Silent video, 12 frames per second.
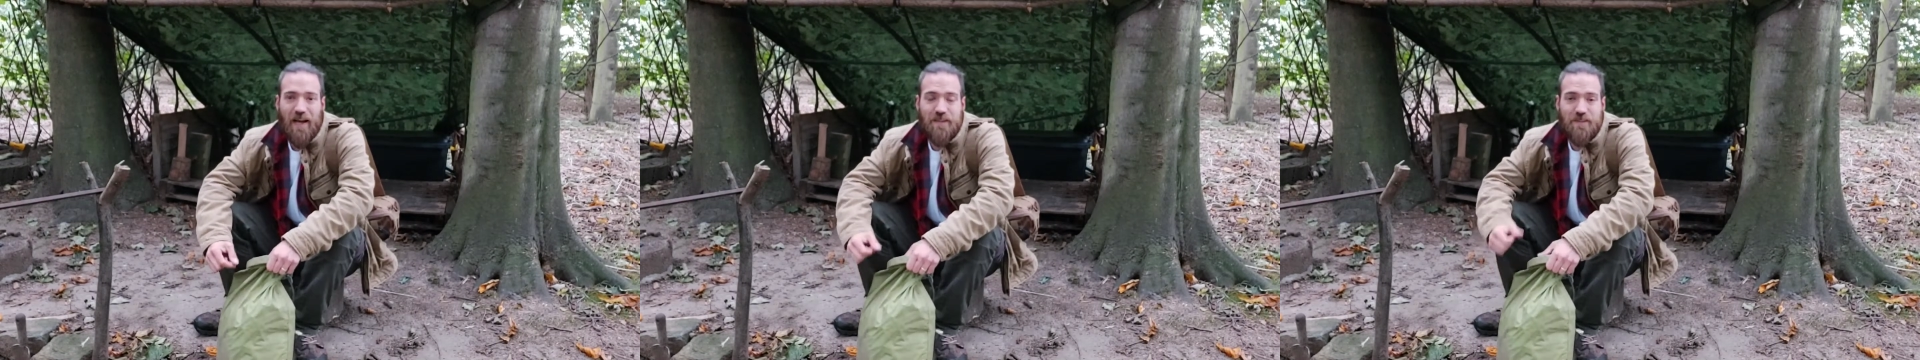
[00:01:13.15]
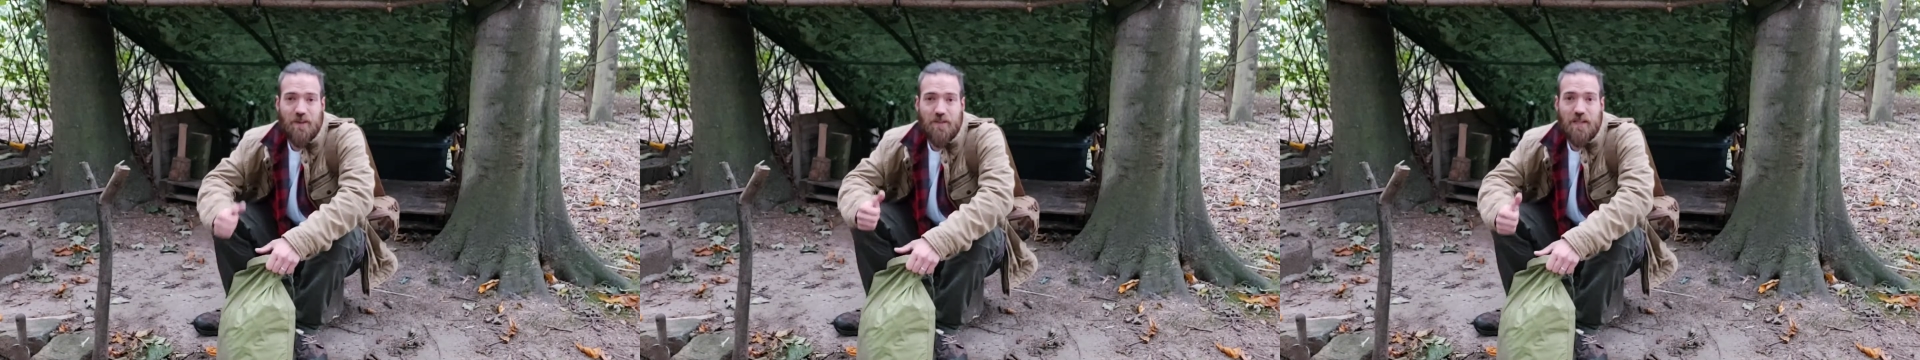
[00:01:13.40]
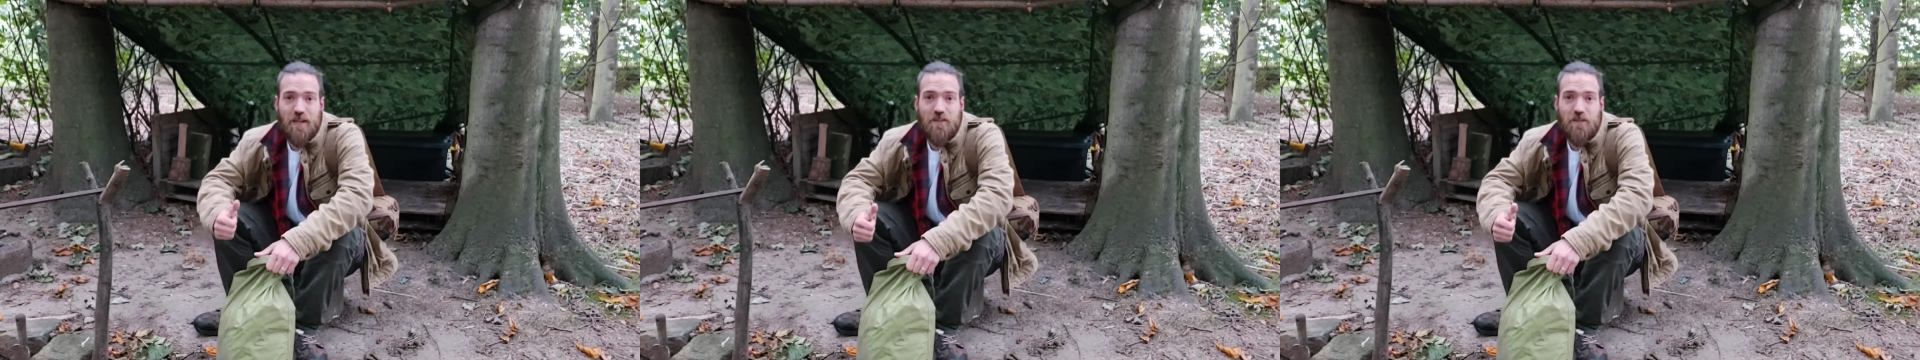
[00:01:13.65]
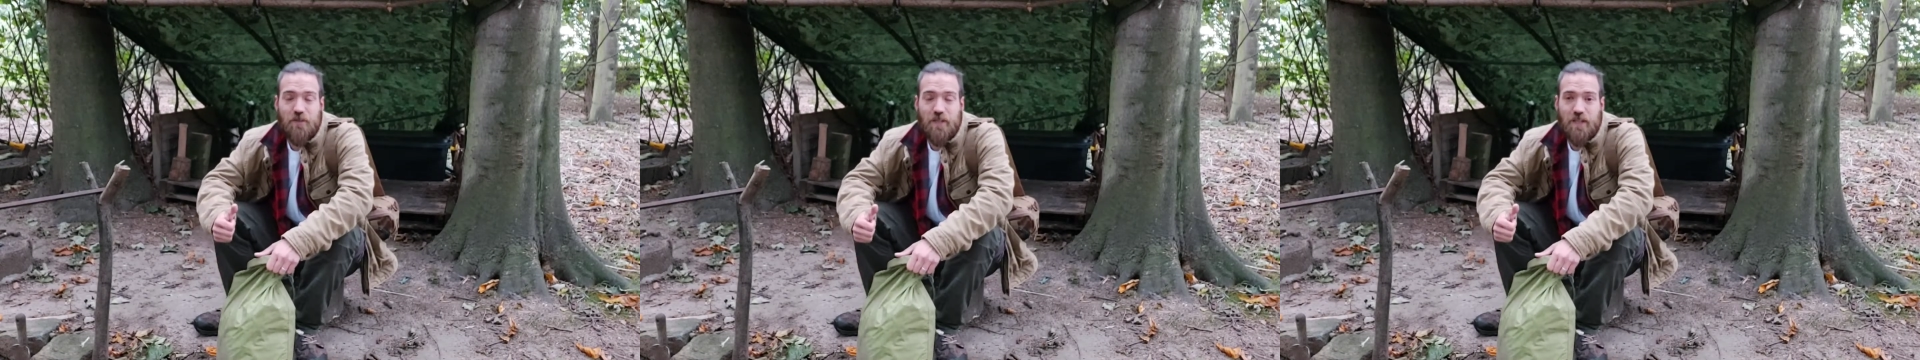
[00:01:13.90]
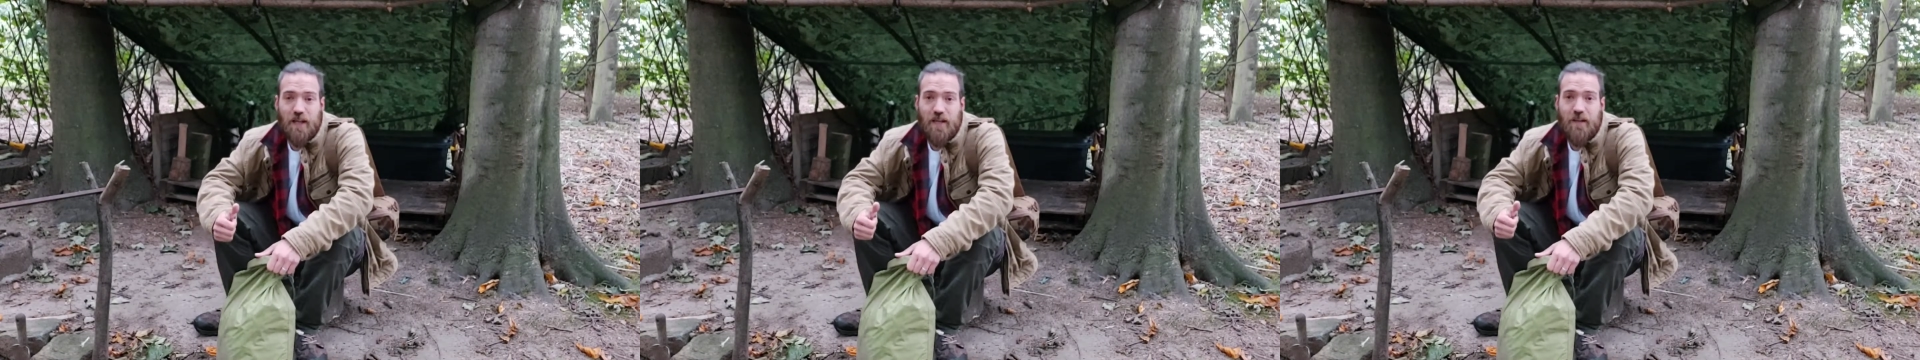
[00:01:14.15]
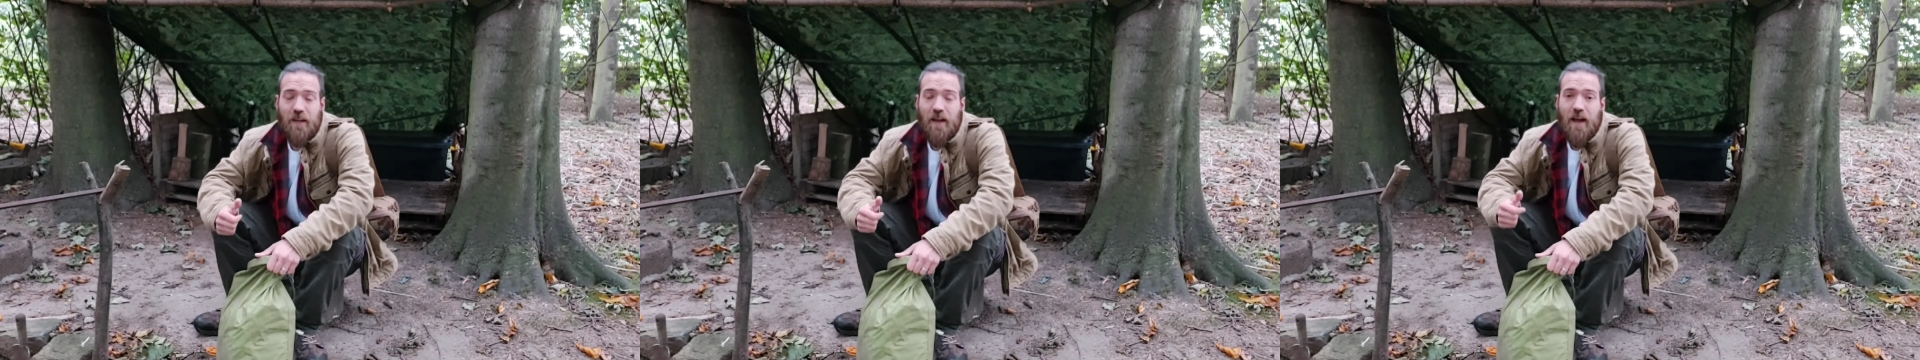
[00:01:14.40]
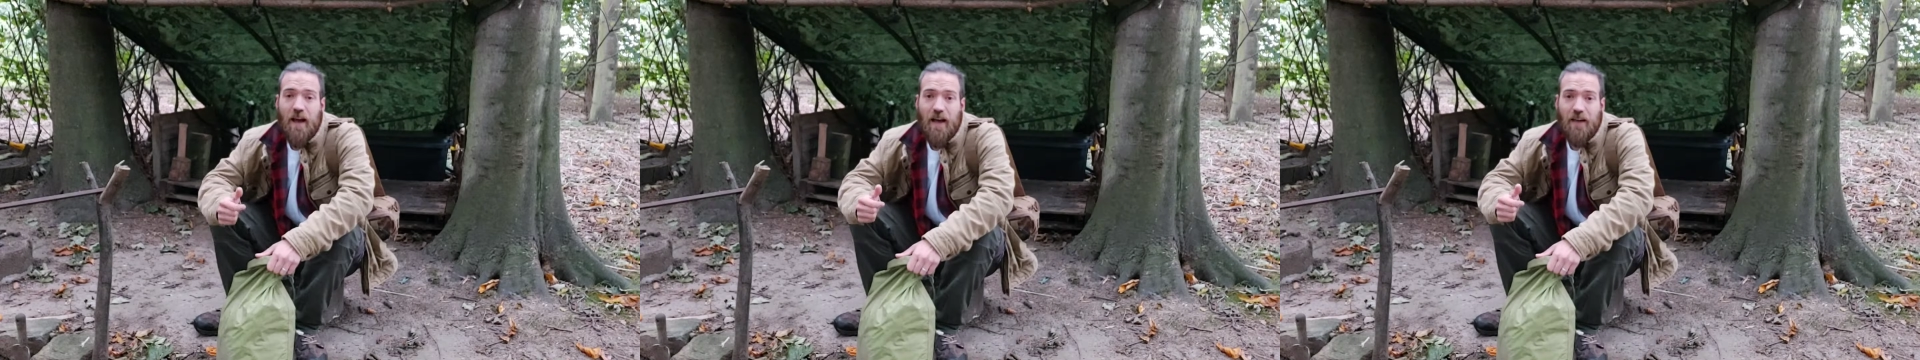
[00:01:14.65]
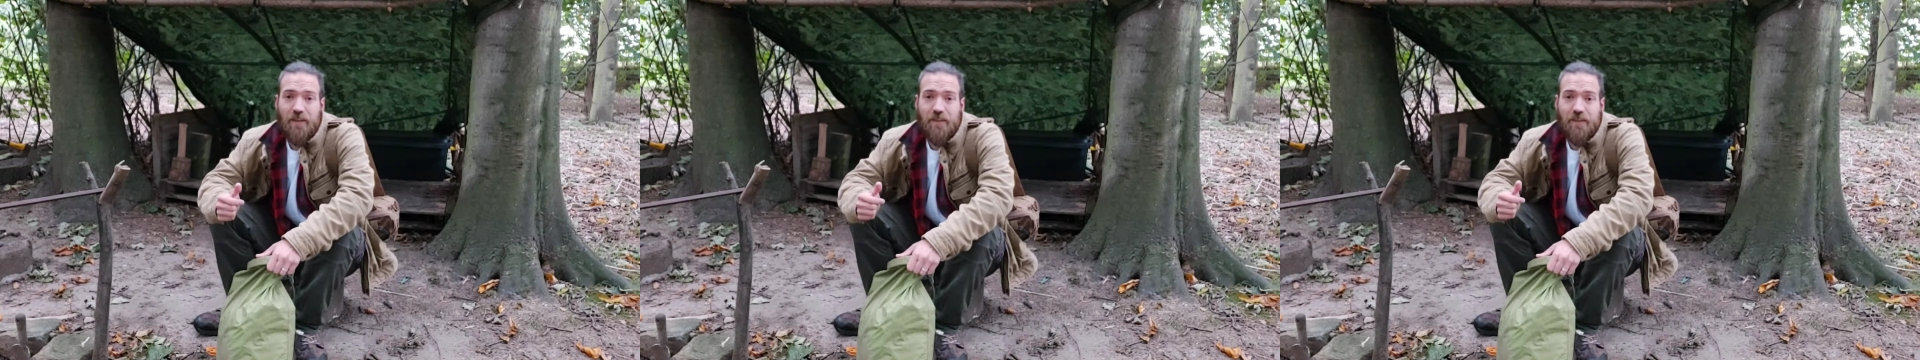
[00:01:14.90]
It's not attached to the ridgeline
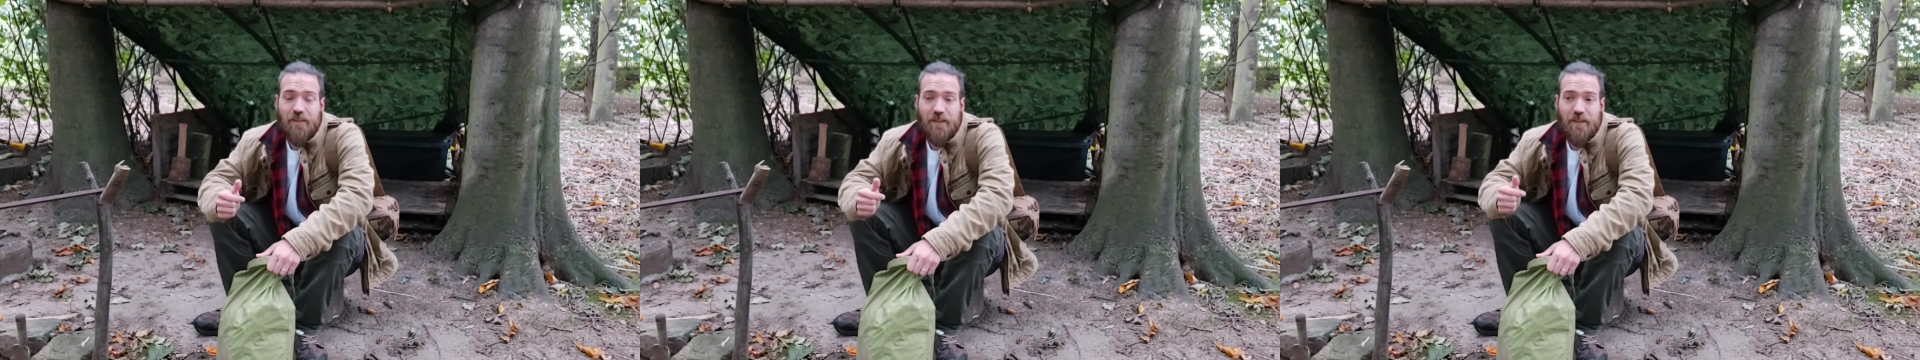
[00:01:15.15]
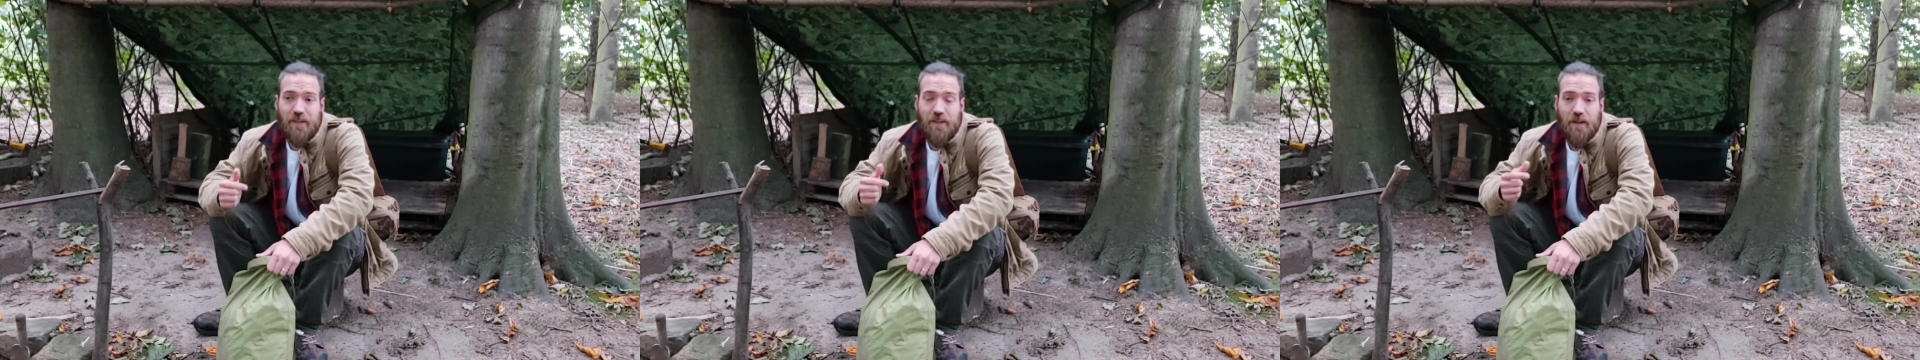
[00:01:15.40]
and the